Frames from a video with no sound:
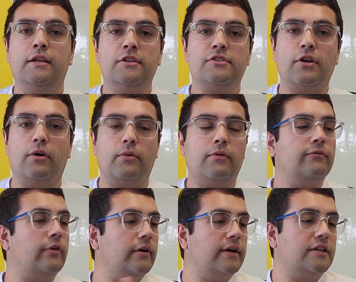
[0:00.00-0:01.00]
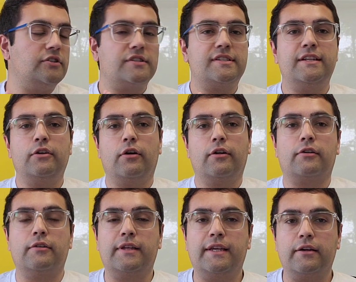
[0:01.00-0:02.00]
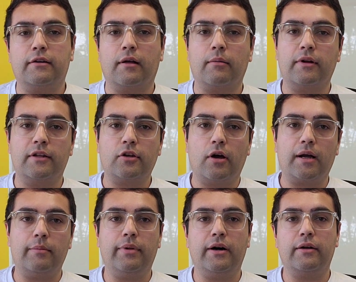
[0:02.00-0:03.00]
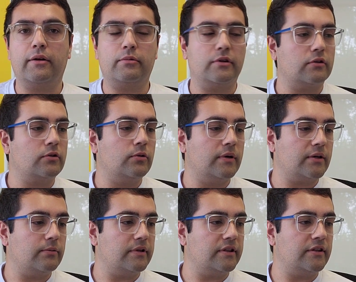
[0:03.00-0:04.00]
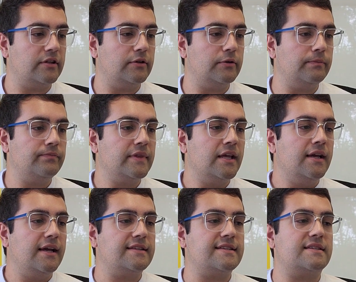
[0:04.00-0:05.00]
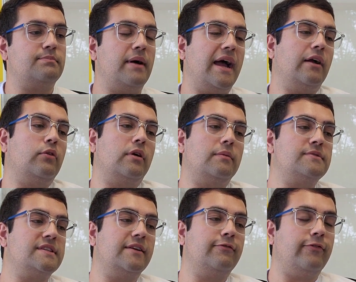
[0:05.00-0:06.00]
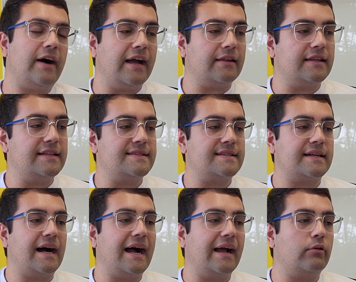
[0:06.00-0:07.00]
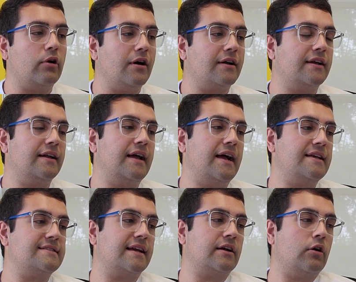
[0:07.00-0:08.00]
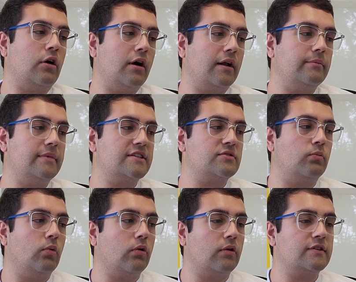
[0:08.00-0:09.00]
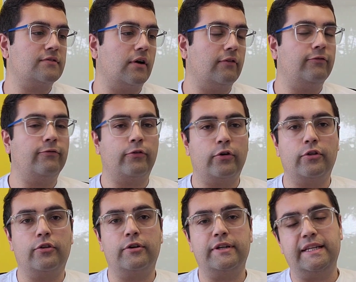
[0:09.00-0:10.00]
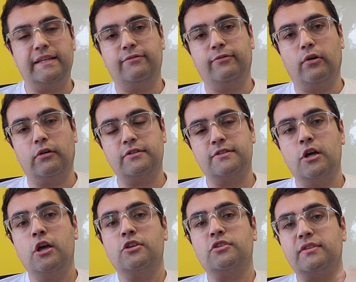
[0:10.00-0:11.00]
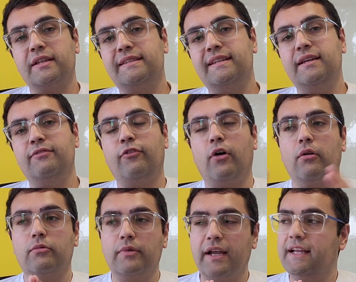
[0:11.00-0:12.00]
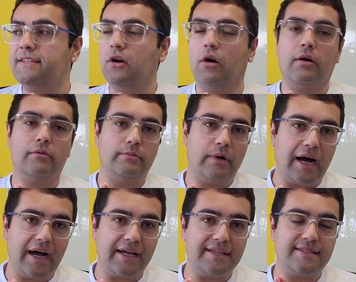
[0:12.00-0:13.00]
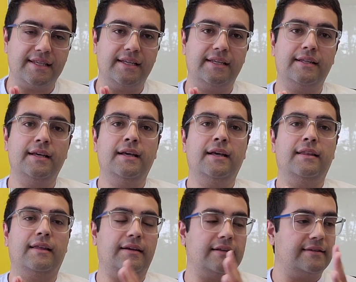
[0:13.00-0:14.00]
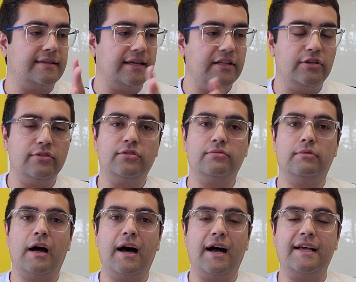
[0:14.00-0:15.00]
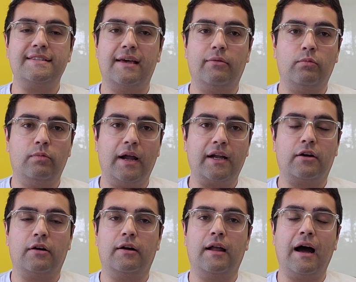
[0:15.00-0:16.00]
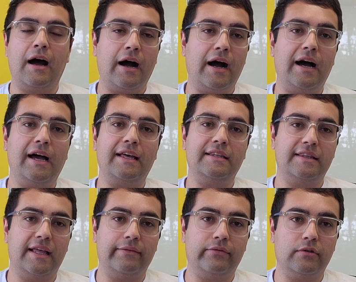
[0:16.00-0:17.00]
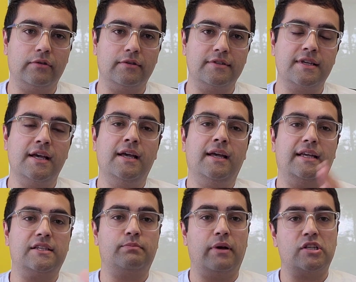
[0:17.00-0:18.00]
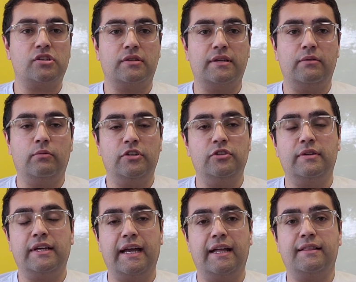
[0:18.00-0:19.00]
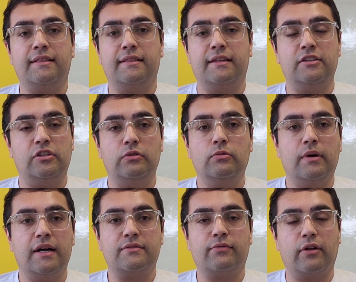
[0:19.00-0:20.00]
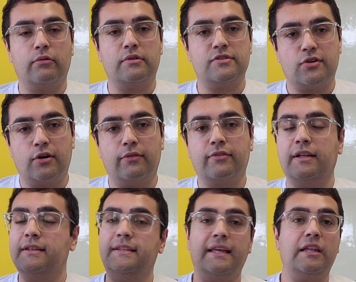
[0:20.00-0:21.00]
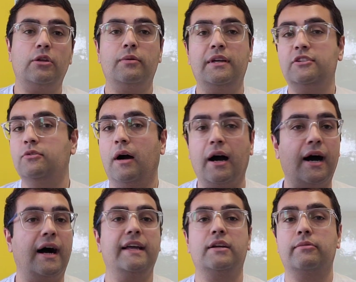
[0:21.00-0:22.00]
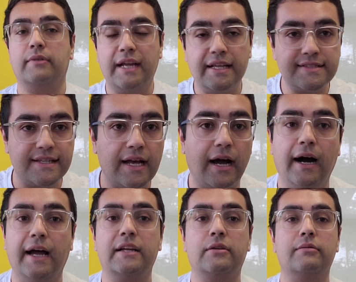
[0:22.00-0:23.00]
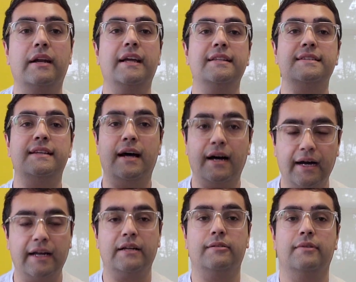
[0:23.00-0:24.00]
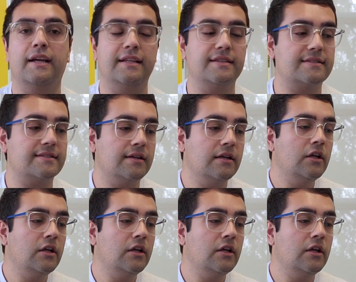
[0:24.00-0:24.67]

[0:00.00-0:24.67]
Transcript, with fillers: So, very interesting article here. I'm going to talk about it real quick with you. It says bankruptcy filing skyrocket as economists warns of further defaults. So the default rates are rising. They continue to rise at record high levels, especially when you get the US Federal Reserve continuing to hike rates and hike rates and hike rates.